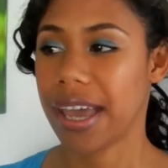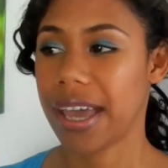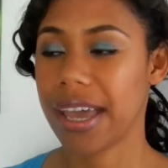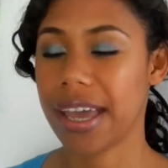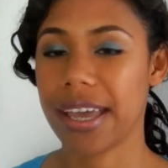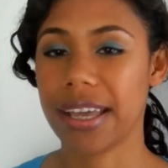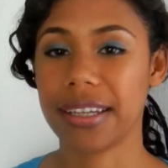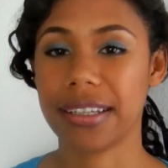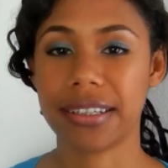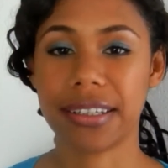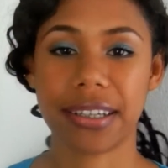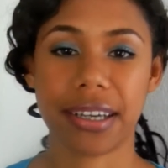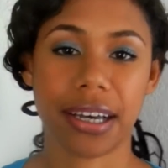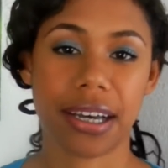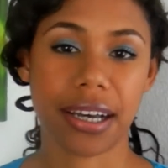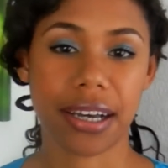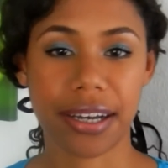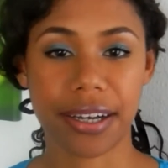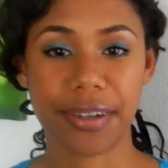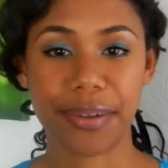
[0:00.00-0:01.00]

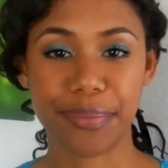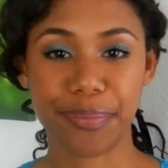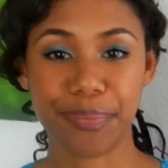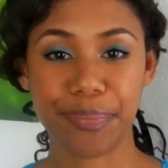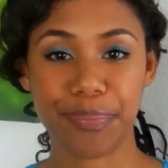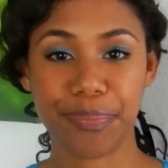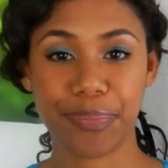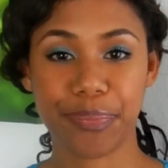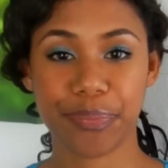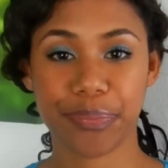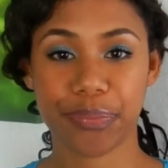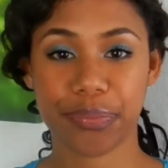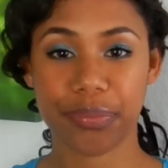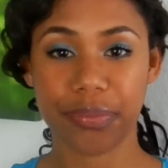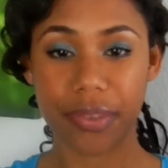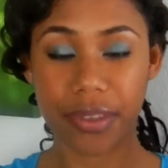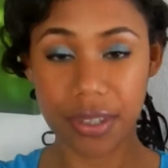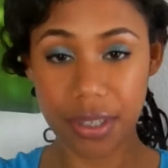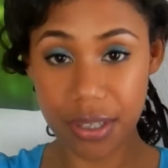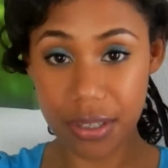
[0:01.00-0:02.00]
And
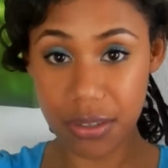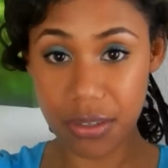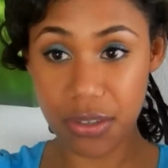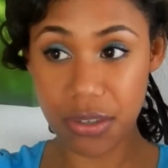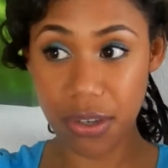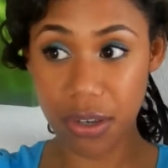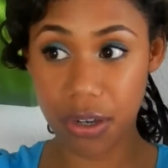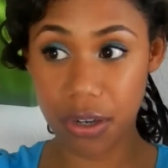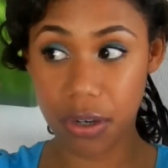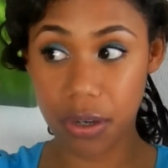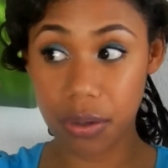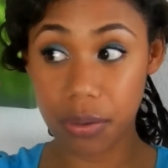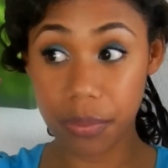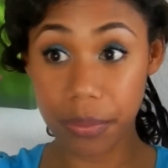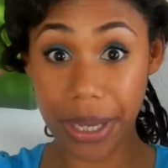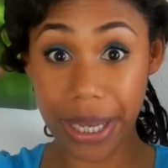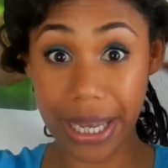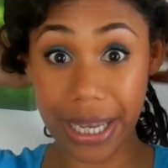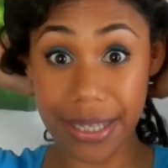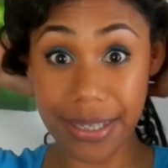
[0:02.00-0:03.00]
so
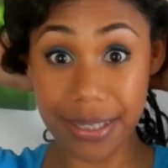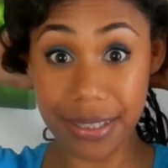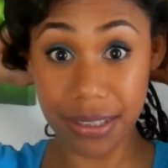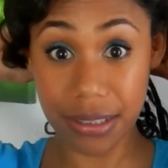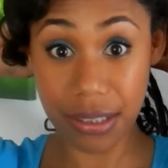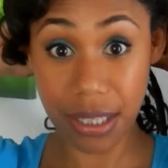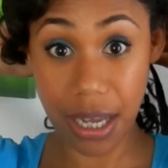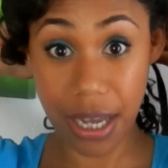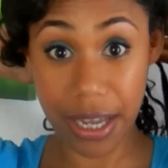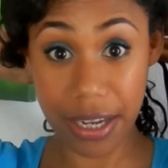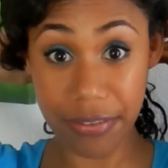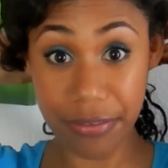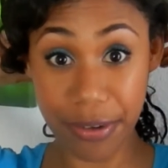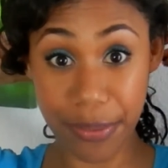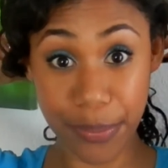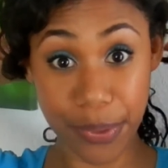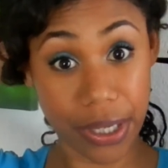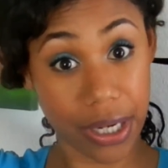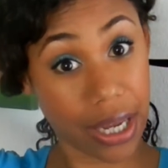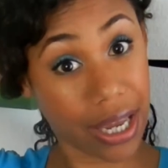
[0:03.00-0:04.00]
my hair's still tied
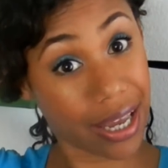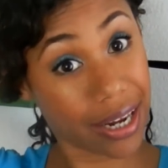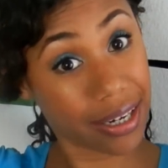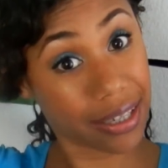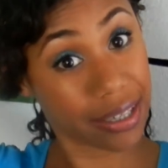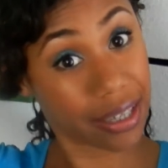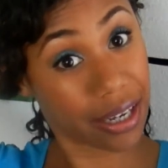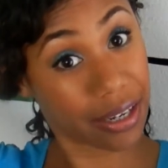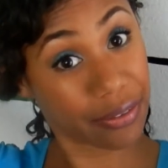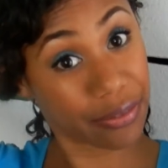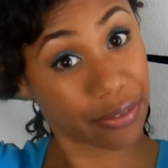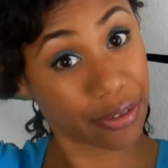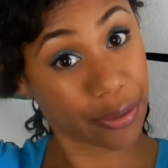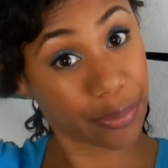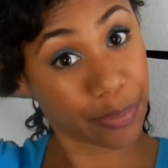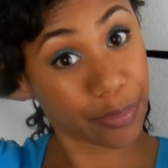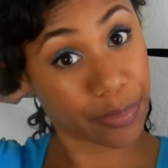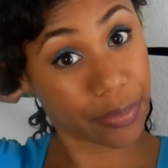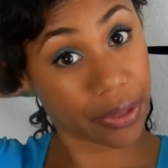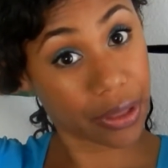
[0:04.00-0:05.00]
from when I had it tied
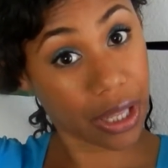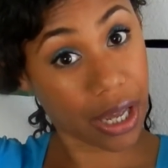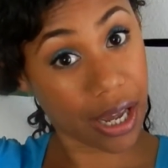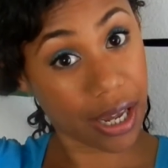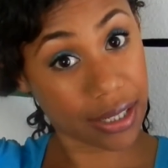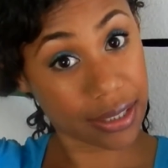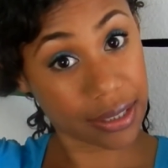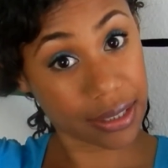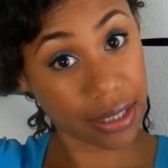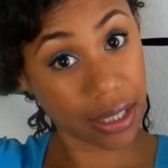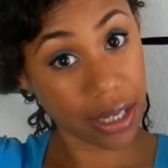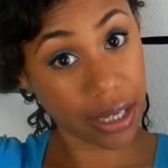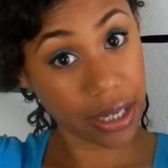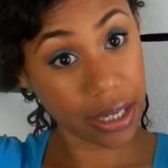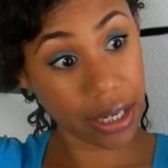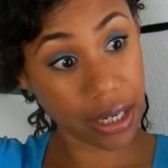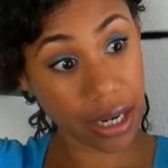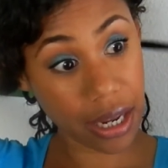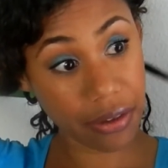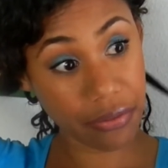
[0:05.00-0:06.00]
from last
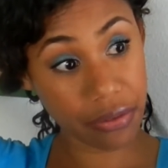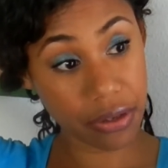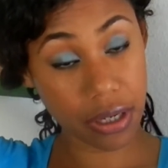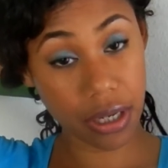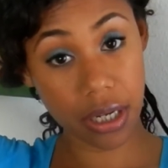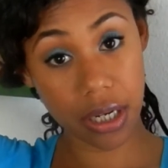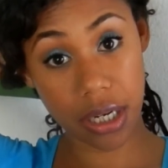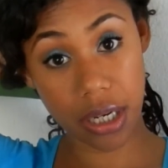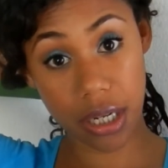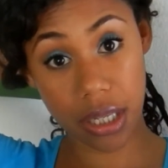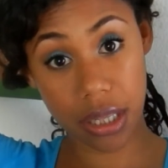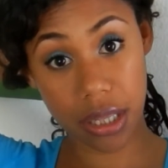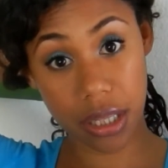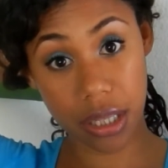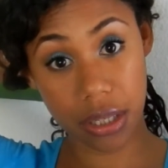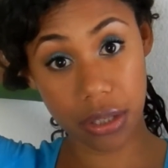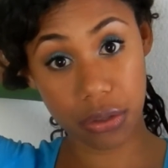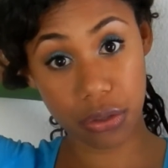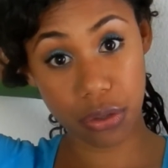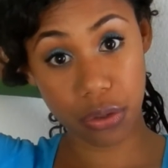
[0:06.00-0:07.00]
night, and I haven't done
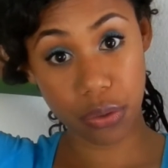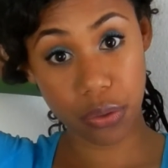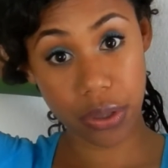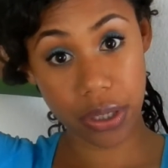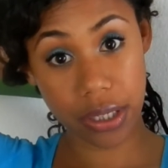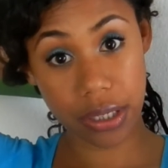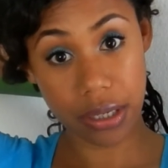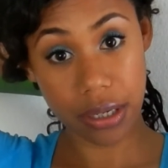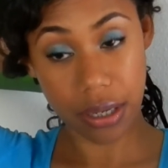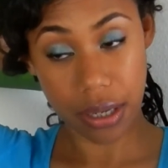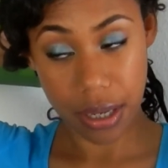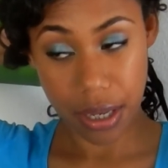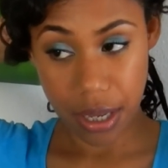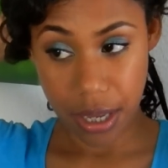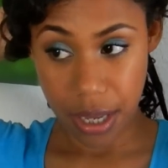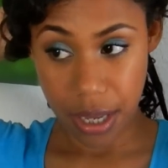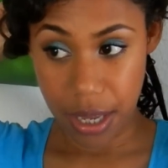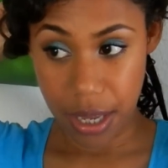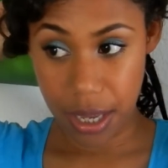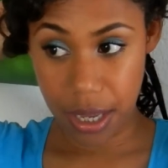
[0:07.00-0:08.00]
anything to it.
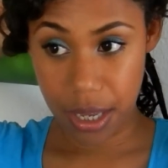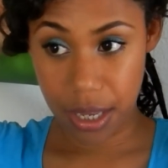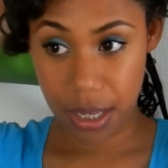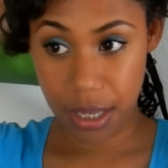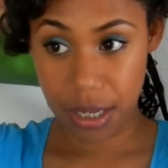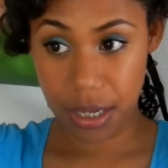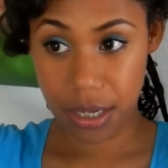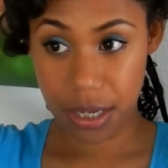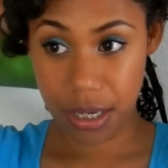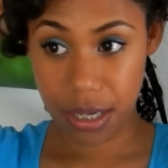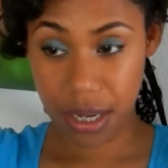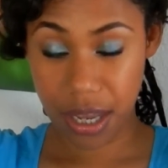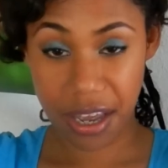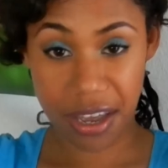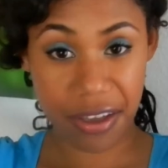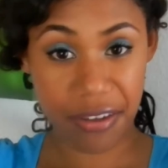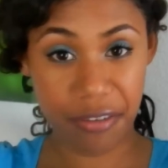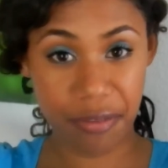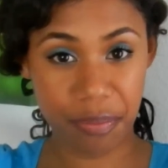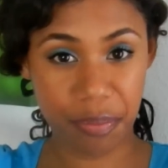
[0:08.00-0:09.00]
And
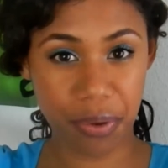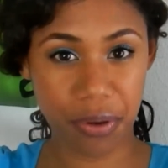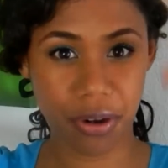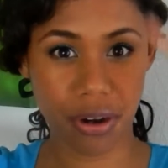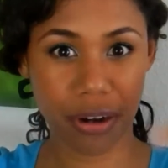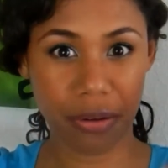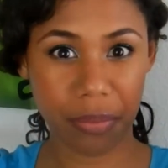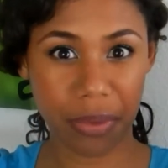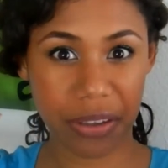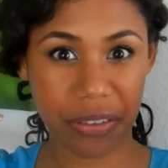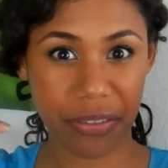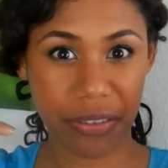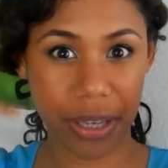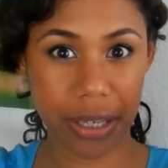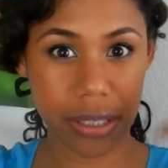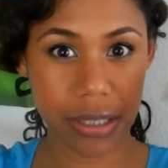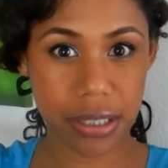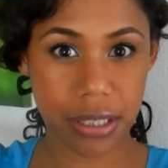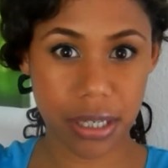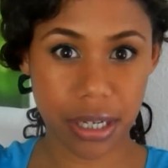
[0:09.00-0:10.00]
I've put on my
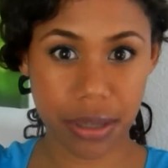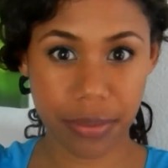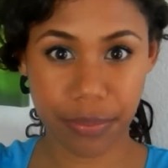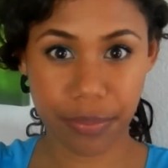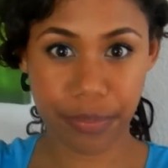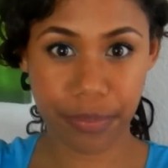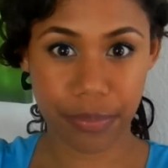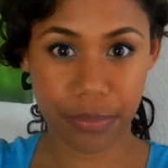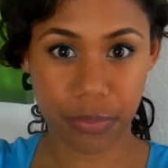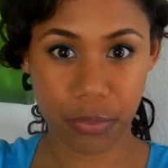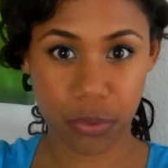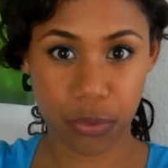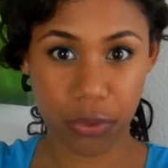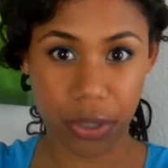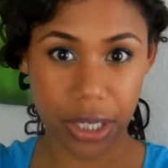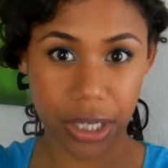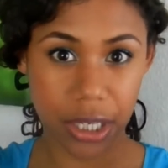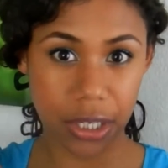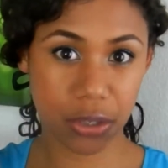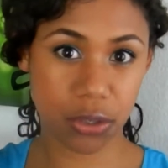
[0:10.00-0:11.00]
face and I'm
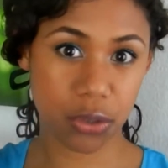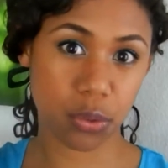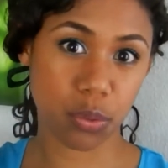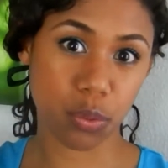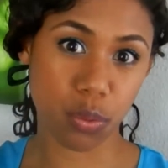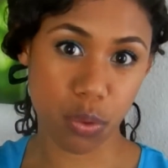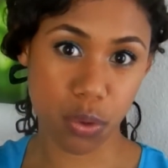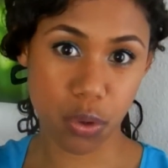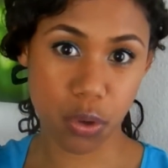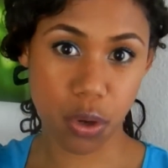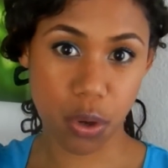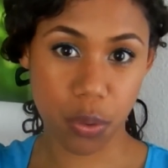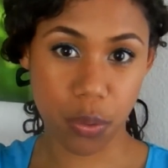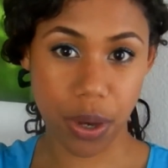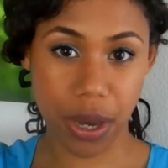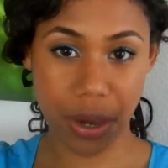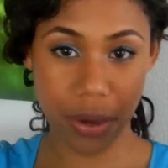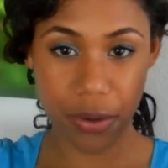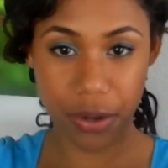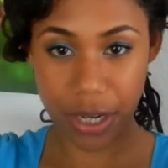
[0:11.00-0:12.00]
ready to
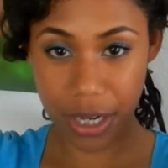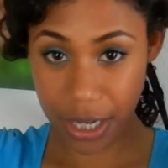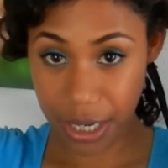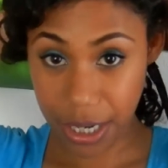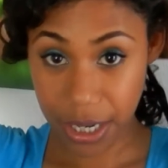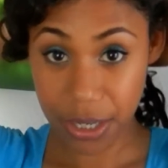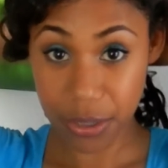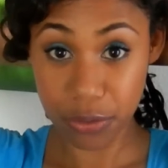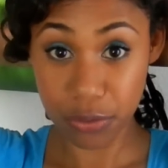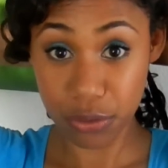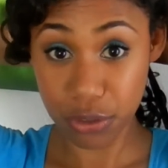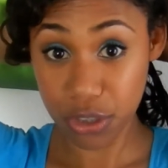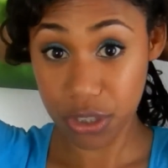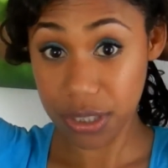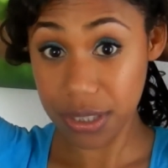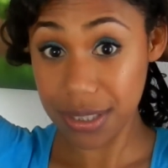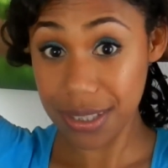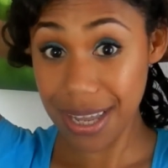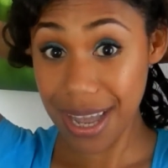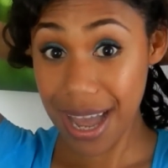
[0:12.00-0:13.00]
go out, and I'll
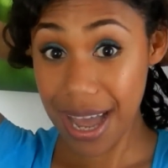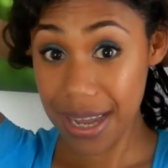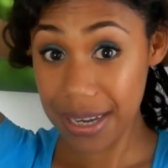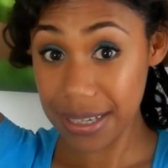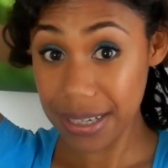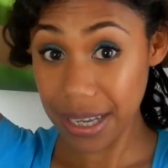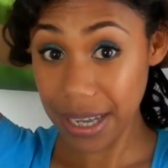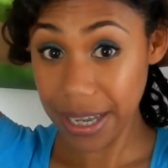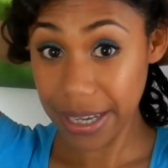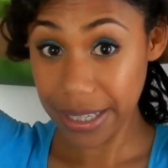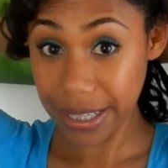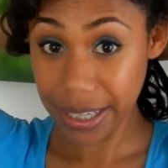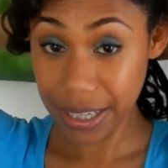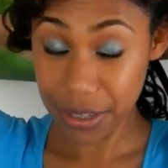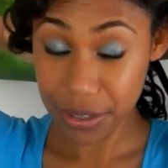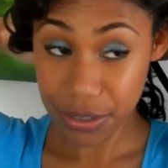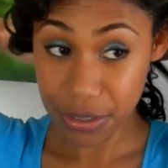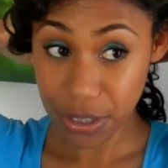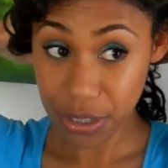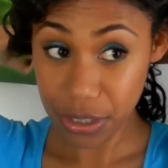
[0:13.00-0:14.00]
just untie it
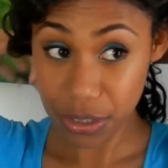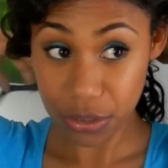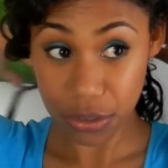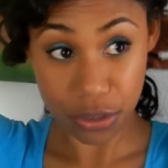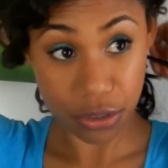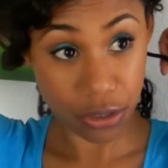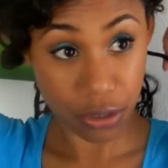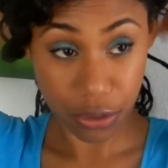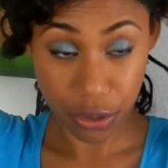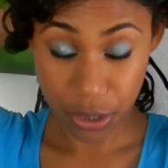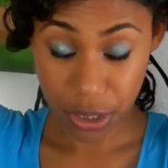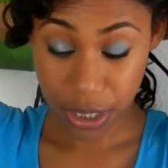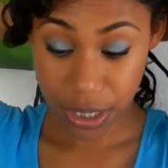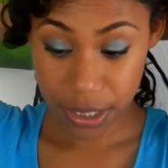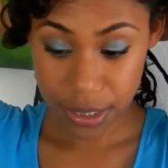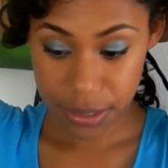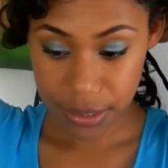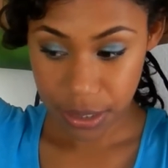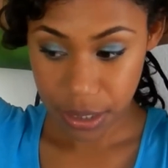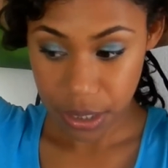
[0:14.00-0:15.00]
now so I can show you
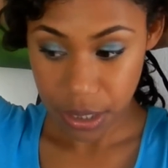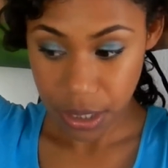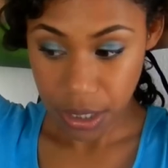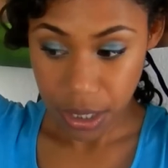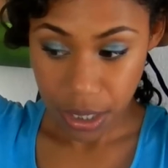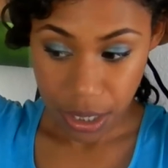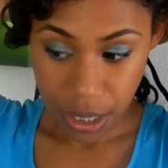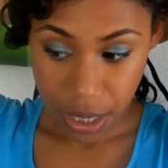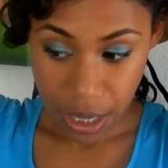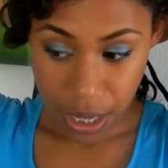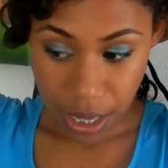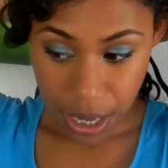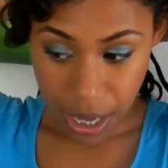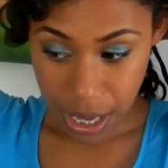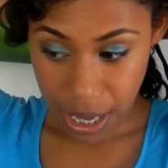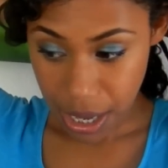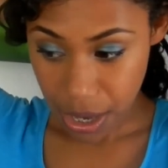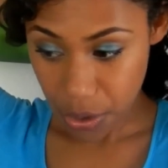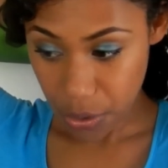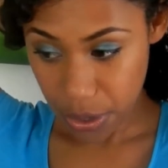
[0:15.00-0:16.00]
guys
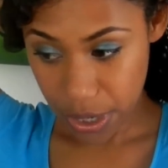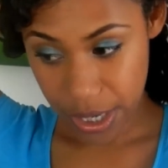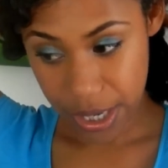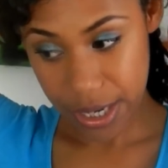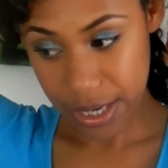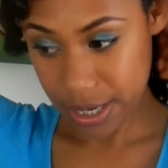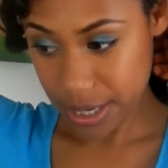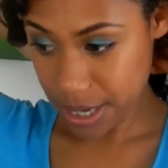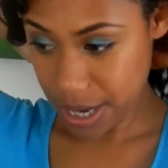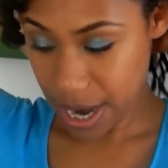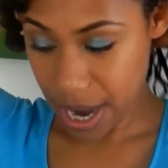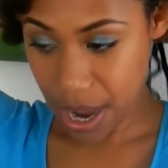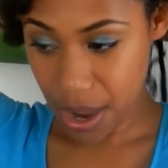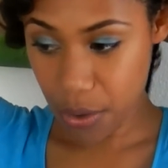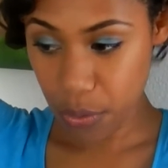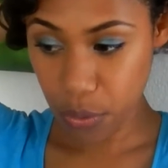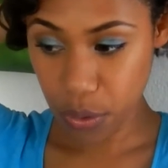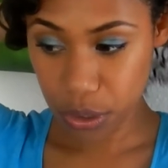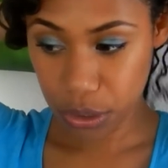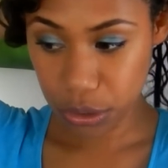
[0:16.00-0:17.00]
how it
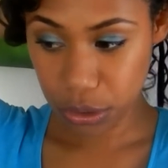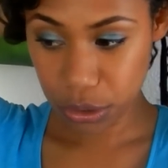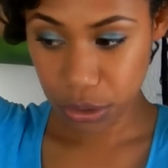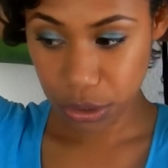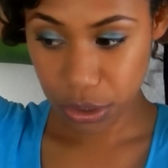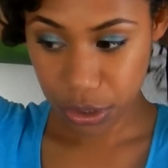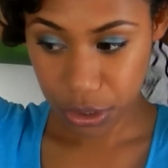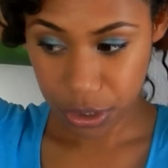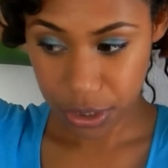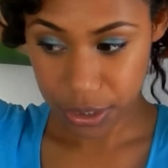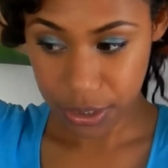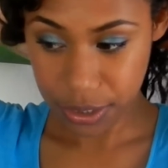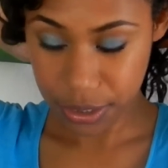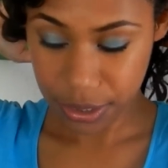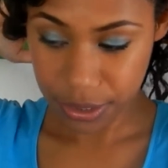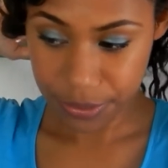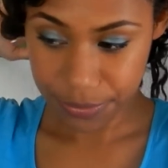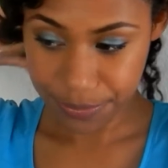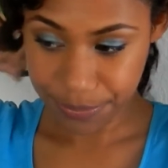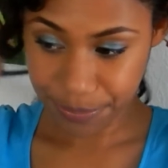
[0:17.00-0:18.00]
now
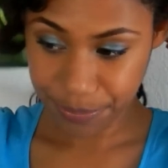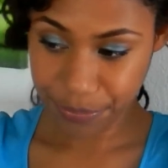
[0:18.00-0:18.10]
looks.